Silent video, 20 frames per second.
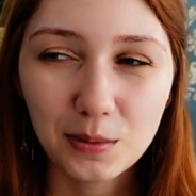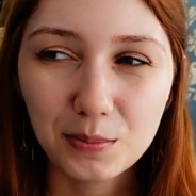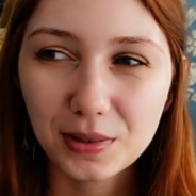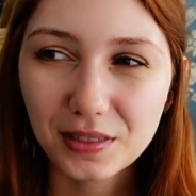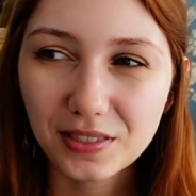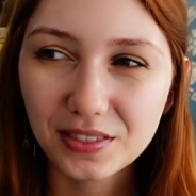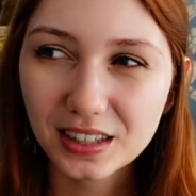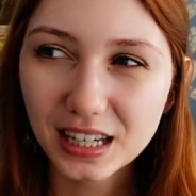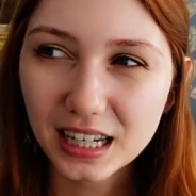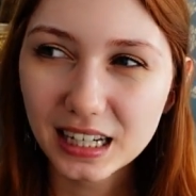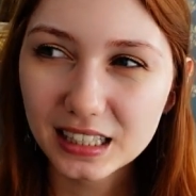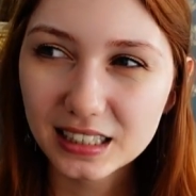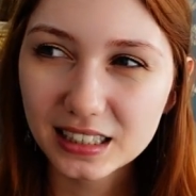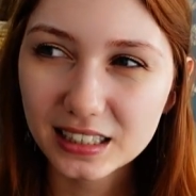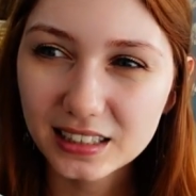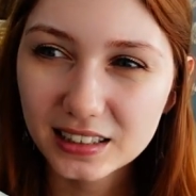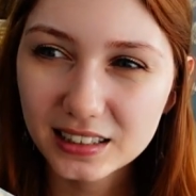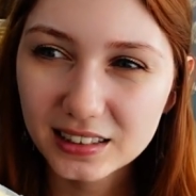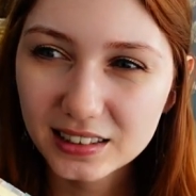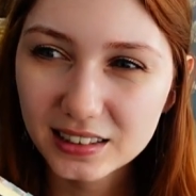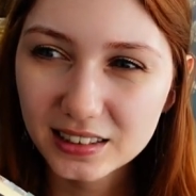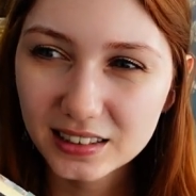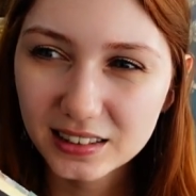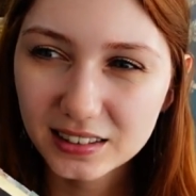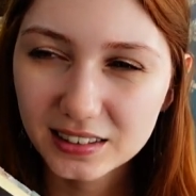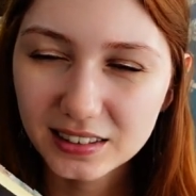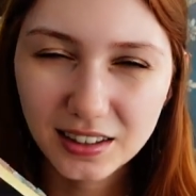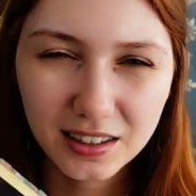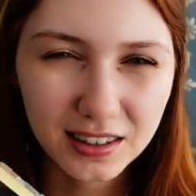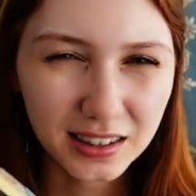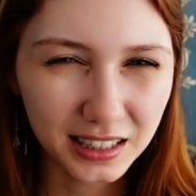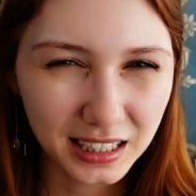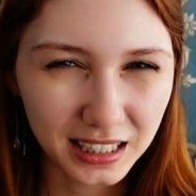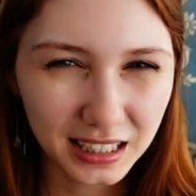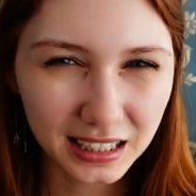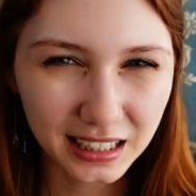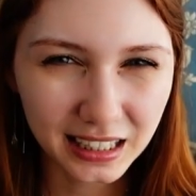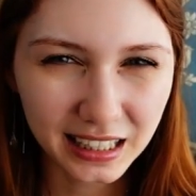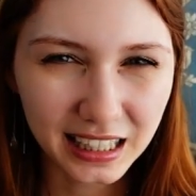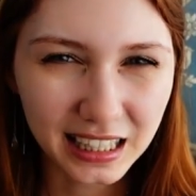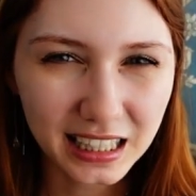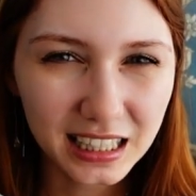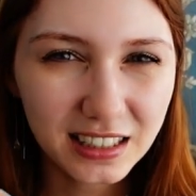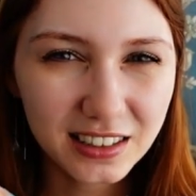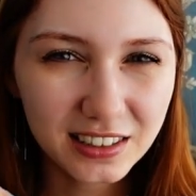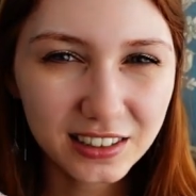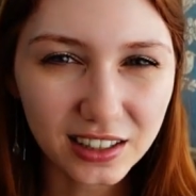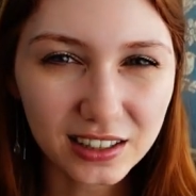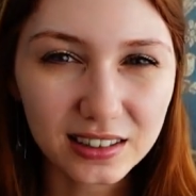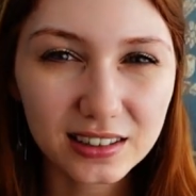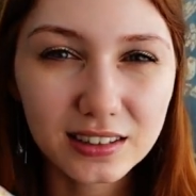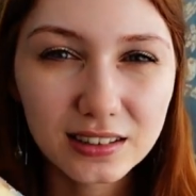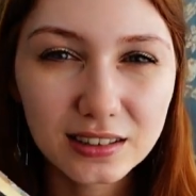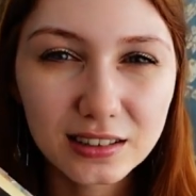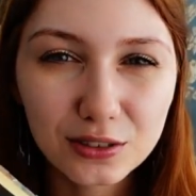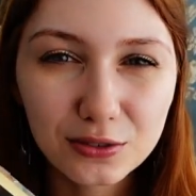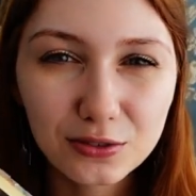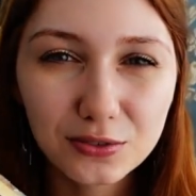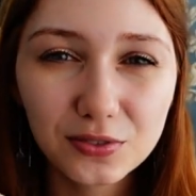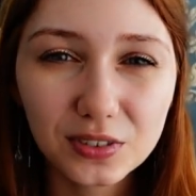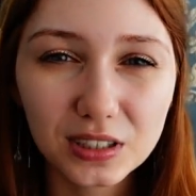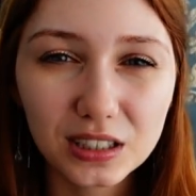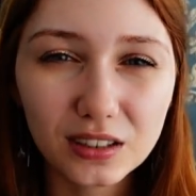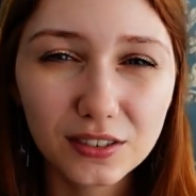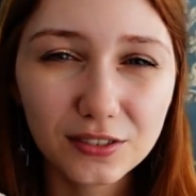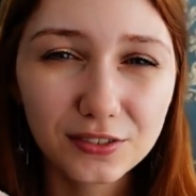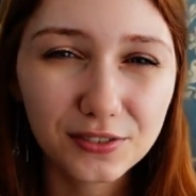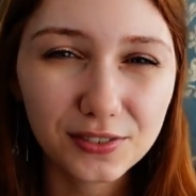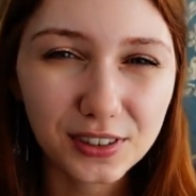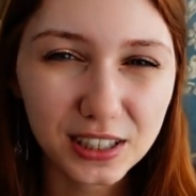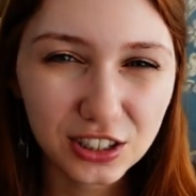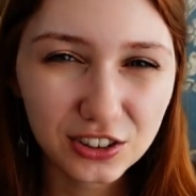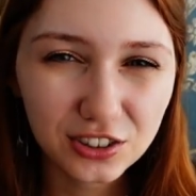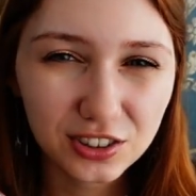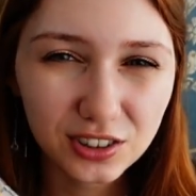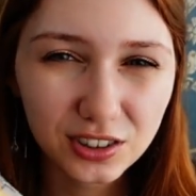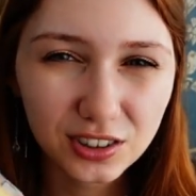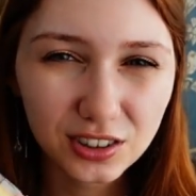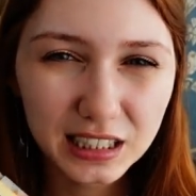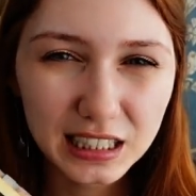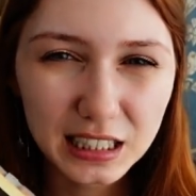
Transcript: But that is the thing, he doesn't feel fictional.